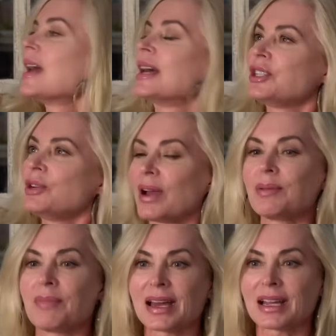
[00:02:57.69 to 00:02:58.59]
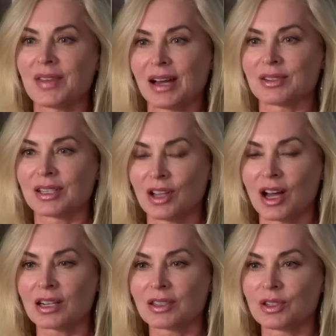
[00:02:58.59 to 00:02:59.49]
And she ran back in the house and
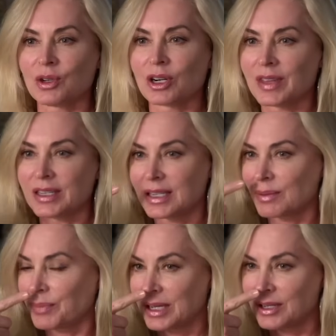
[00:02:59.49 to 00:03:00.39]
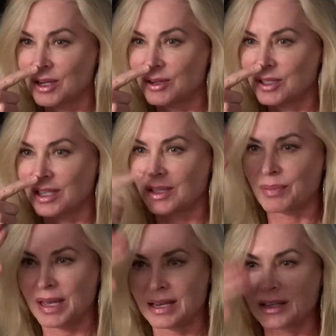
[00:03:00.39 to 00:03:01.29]
locked the door and then did a pig nose on the
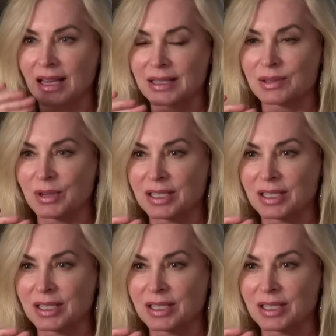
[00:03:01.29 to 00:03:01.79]
pane glass